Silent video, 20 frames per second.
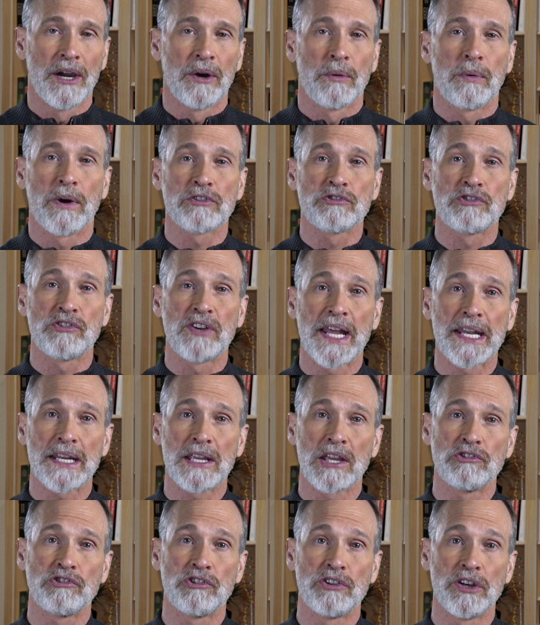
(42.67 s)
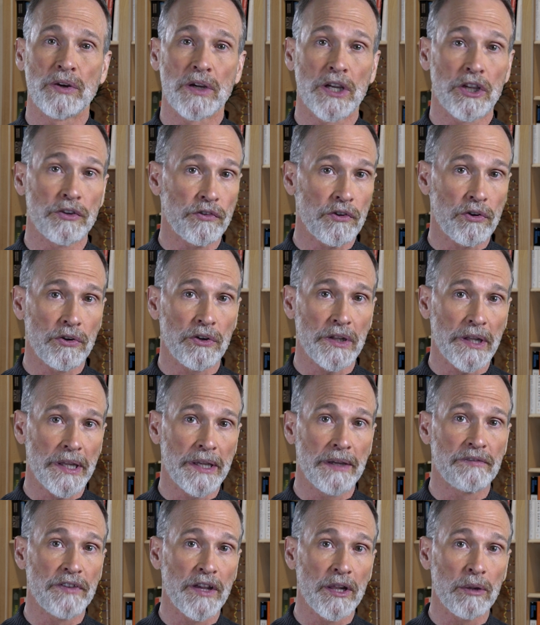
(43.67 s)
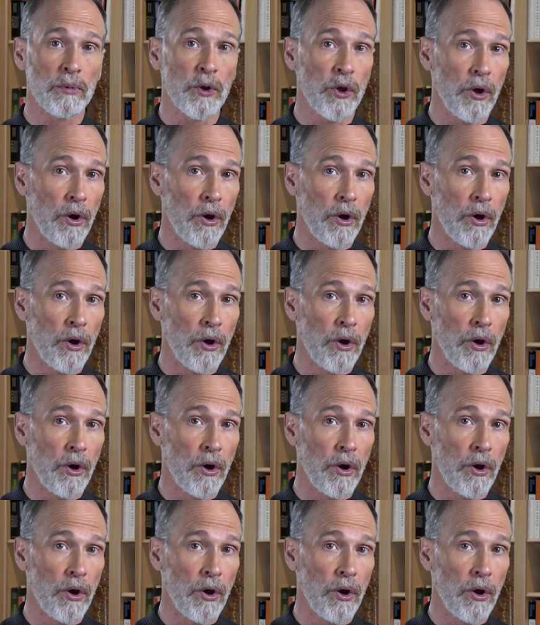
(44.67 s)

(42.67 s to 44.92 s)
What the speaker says: While genetic engineering is currently available